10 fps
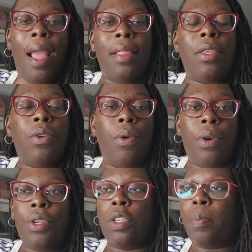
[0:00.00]
And then
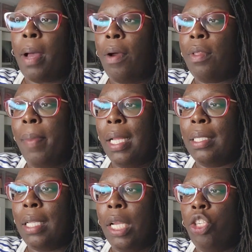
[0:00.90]
you'll earn your spot on the
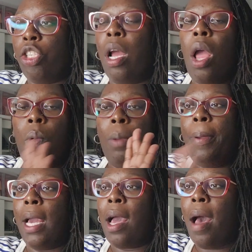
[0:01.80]
main stage.
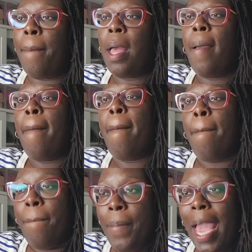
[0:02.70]
We pick up
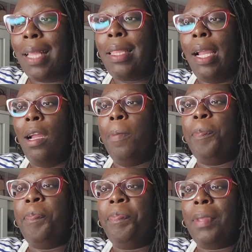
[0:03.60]
back
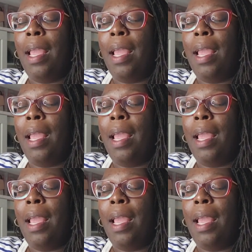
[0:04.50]
there.